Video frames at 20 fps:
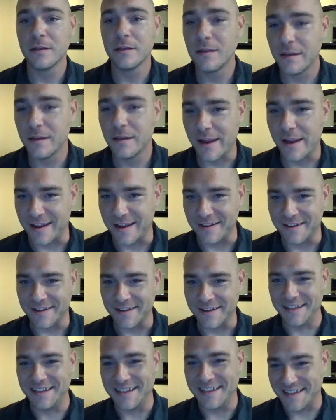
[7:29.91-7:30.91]
And I
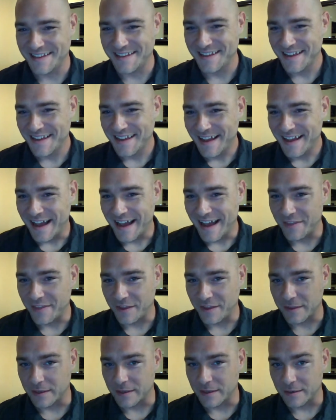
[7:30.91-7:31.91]
think
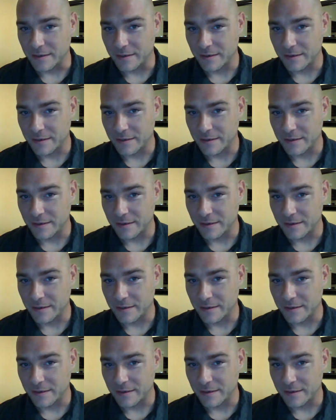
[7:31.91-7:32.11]
that